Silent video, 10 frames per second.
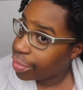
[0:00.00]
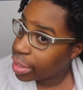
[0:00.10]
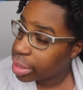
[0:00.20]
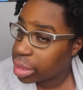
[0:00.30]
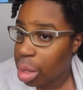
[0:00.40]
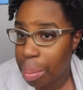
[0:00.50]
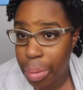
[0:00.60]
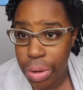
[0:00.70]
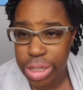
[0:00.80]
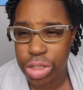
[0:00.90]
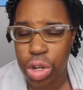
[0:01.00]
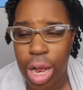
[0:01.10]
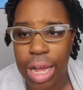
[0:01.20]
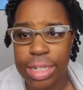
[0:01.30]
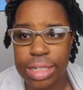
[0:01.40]
feels
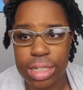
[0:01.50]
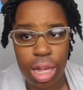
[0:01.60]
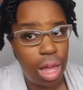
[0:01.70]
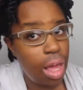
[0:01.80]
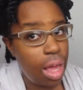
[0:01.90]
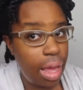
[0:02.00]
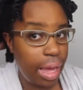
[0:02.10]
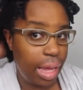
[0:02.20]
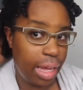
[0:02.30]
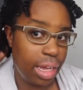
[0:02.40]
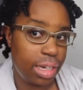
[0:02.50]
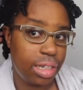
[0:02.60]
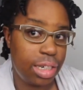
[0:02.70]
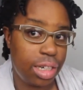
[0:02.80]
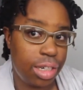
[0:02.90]
moisturized,
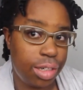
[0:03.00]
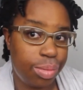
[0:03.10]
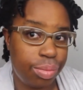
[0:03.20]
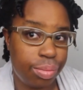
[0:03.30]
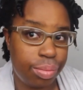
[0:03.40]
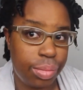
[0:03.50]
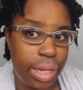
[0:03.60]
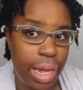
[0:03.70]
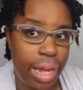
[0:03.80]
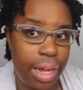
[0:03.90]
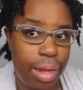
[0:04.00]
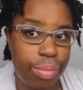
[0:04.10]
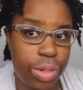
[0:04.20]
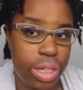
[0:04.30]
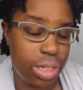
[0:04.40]
and yeah,
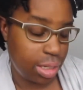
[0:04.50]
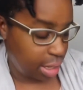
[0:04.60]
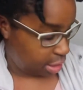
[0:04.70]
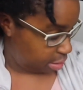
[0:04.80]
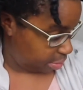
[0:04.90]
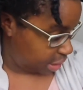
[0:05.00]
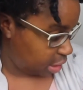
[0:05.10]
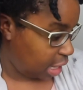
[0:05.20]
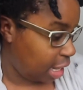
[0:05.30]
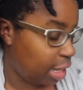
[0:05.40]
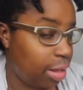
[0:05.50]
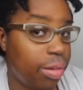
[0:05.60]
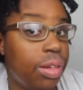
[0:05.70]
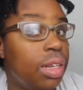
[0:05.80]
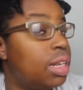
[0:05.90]
I'm really excited about how
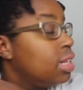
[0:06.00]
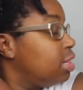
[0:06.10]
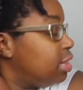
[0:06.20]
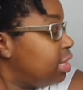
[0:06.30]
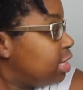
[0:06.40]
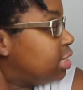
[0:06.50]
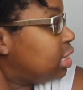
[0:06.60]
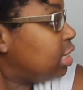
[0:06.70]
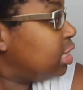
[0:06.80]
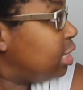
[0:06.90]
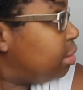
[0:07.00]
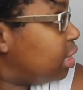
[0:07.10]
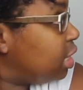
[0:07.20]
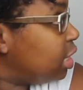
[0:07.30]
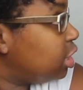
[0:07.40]
this deep
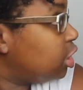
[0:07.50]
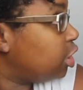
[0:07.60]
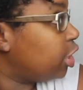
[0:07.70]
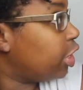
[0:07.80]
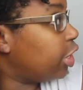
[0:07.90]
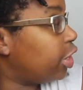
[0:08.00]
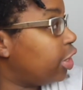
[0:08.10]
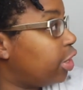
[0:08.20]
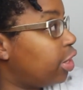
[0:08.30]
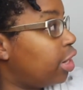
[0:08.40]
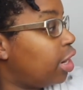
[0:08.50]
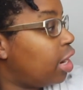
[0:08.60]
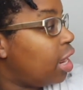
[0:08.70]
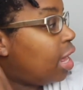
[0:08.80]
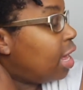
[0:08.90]
conditioner
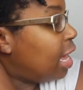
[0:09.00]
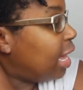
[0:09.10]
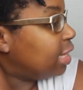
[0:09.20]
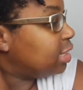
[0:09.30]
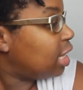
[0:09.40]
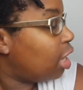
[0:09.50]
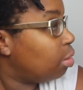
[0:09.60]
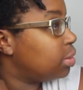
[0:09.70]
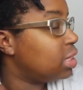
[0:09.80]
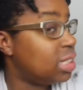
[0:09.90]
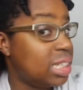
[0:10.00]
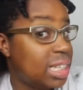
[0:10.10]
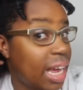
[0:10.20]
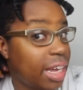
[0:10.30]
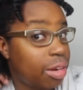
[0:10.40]
has helped
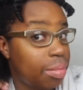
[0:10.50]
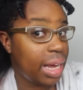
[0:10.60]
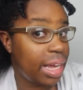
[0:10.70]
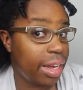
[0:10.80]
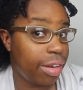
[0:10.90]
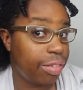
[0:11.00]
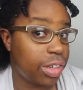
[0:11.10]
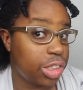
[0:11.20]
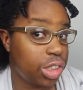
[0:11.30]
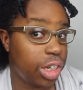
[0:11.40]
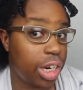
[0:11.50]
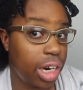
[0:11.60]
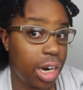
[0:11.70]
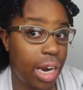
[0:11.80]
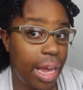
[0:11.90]
detangle hair for
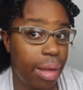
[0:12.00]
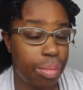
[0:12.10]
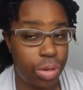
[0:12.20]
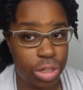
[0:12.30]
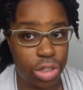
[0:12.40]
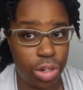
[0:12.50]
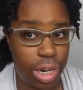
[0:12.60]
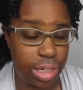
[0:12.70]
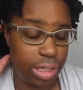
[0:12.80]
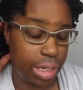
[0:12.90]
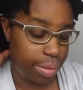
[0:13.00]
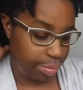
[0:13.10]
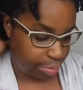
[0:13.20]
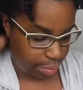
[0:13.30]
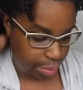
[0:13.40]
sure and moisturize it.
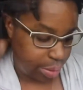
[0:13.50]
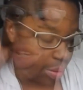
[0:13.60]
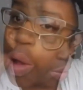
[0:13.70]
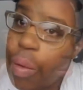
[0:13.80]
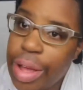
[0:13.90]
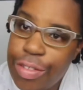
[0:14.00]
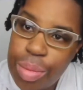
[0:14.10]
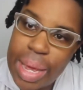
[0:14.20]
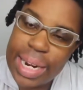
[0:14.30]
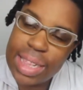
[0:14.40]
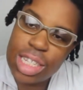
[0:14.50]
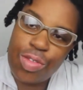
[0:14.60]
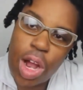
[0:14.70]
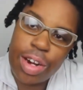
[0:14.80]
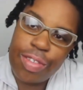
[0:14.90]
So if you made it this
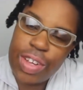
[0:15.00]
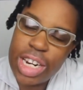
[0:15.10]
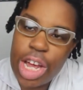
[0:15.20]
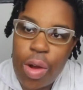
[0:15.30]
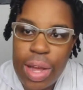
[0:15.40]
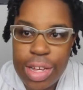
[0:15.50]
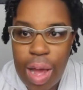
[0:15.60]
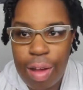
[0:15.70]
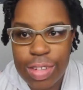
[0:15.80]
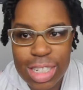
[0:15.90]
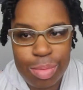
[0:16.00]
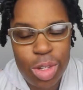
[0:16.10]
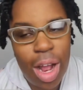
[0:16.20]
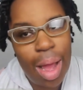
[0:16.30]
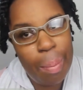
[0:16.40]
far in the video and you haven't
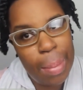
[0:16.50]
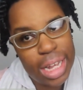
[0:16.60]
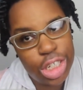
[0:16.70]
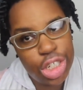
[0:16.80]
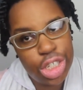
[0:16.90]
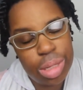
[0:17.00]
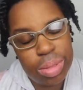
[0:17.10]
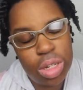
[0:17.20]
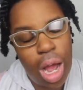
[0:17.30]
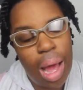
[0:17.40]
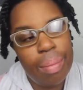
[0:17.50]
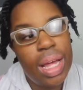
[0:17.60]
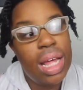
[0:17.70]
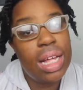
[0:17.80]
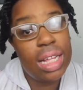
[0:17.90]
subscribed, make sure you subscribe.
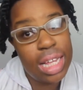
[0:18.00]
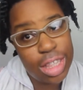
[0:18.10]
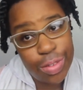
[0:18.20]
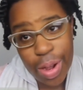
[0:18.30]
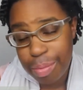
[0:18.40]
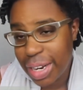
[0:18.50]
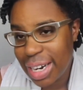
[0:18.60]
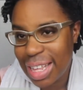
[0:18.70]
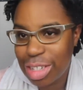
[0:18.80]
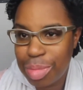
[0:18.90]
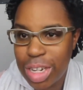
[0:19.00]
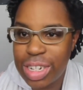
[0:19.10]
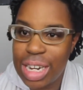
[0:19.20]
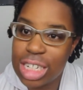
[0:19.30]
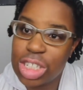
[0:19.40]
Click the red button and the bell
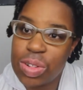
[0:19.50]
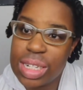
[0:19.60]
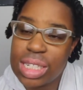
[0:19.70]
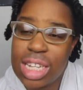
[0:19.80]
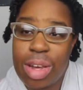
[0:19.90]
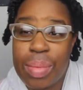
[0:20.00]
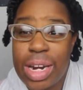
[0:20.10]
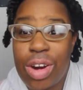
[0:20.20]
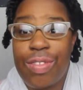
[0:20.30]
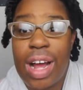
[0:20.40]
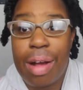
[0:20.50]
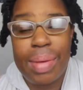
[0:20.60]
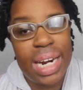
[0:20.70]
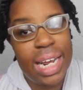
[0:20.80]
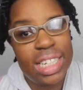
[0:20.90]
next to it so you can be notified of
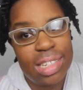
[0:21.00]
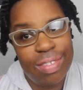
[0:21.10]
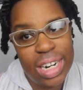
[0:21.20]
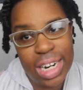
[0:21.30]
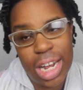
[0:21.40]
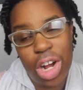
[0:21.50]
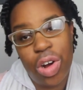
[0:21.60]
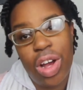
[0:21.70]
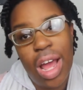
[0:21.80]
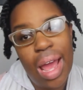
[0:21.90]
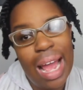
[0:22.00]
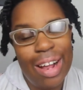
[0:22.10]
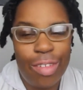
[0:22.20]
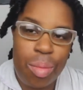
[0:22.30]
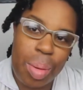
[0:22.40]
my next video.
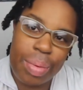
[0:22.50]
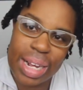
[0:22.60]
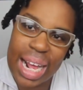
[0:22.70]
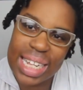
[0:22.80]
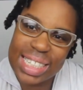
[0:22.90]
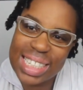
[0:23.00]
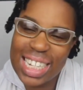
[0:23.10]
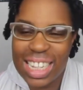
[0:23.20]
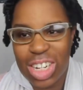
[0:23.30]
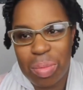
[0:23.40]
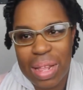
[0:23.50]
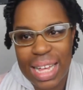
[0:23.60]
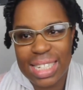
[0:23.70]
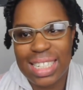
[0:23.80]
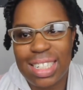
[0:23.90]
And remember guys, you look
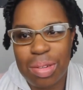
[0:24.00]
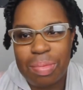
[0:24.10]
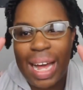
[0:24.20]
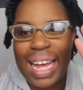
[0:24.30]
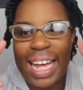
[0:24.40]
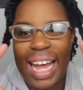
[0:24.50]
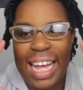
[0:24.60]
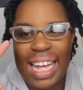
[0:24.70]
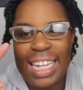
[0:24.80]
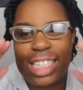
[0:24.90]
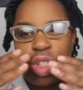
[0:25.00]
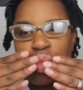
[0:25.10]
blessed. Bye guys.